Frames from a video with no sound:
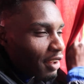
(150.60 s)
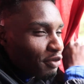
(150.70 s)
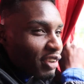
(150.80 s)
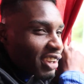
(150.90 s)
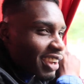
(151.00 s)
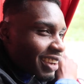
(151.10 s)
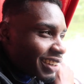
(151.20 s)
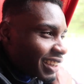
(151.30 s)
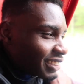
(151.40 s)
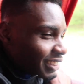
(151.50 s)
Enrique
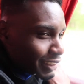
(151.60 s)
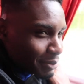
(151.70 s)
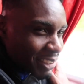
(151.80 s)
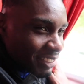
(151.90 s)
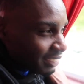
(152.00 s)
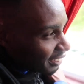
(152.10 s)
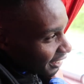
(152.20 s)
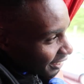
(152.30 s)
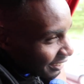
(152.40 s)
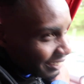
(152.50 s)
Iglesias, man. No,
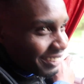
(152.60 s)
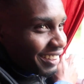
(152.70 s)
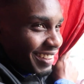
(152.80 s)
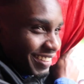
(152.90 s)
it weren't.